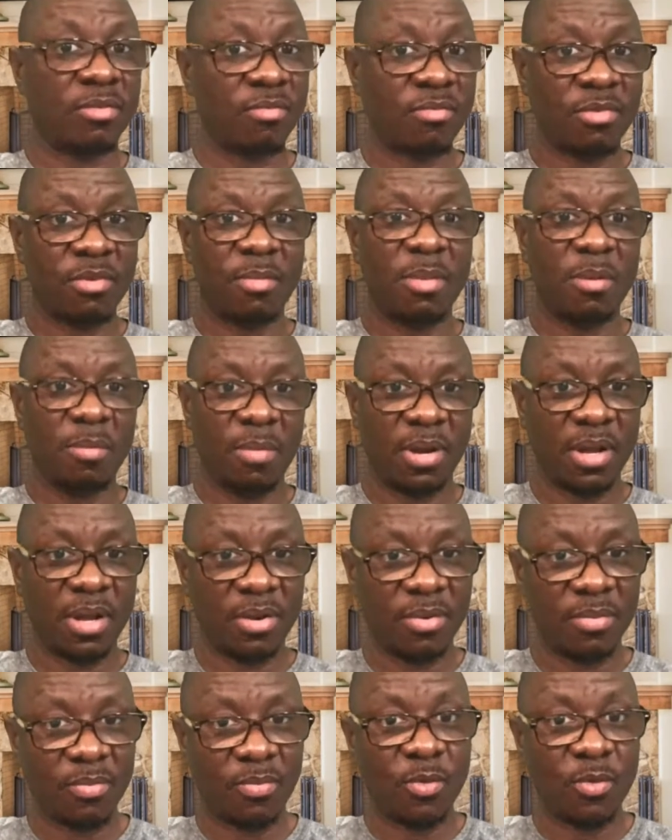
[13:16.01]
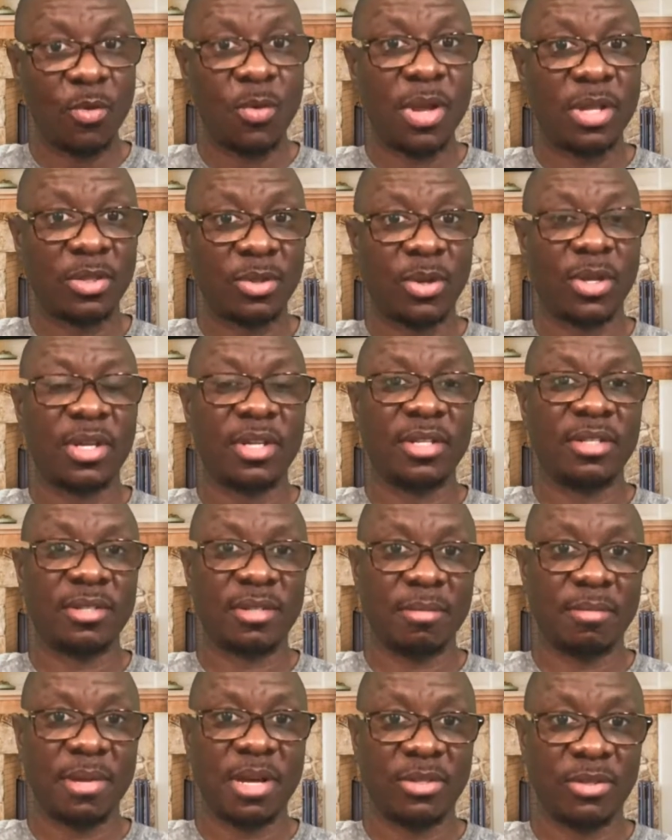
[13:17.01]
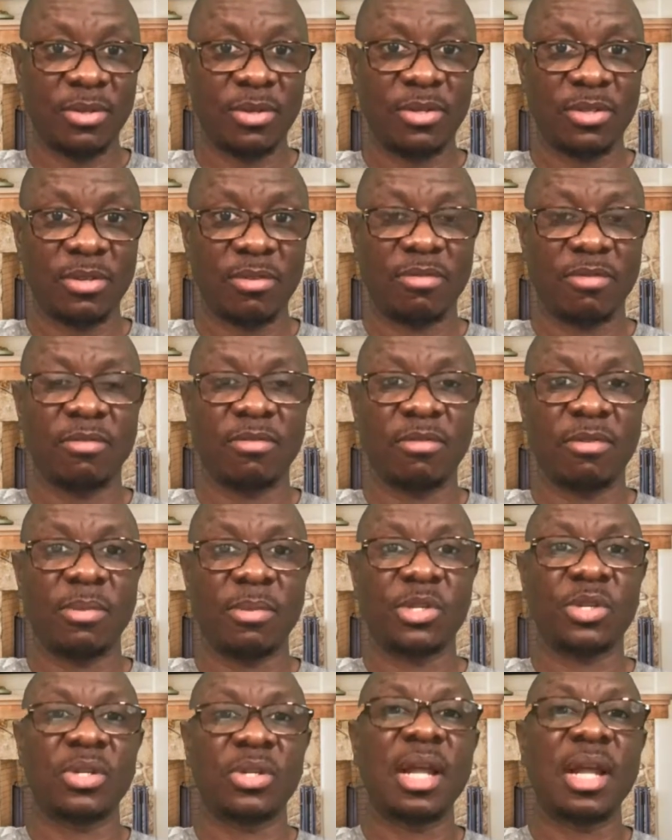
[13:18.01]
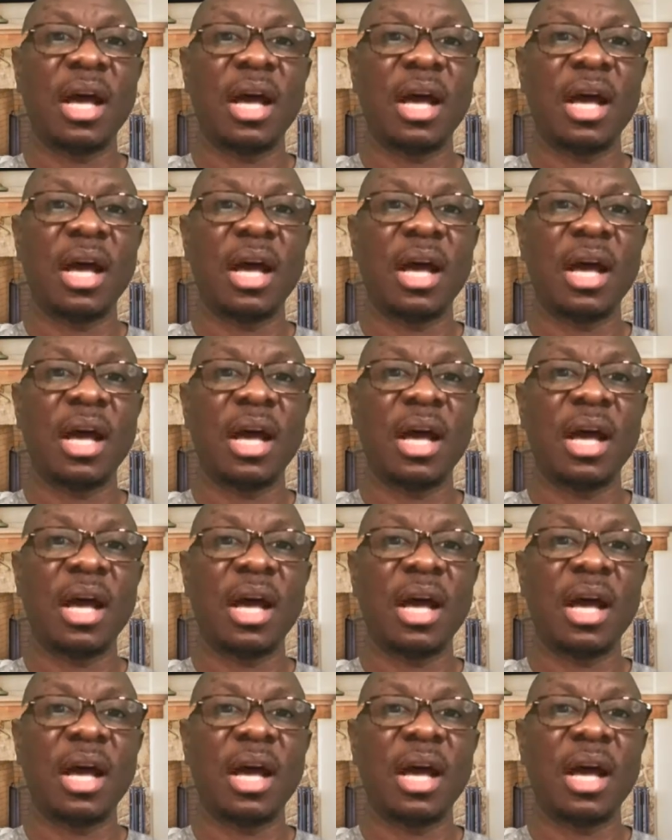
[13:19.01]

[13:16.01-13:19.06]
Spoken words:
Remember, what we're talking is about tons of information.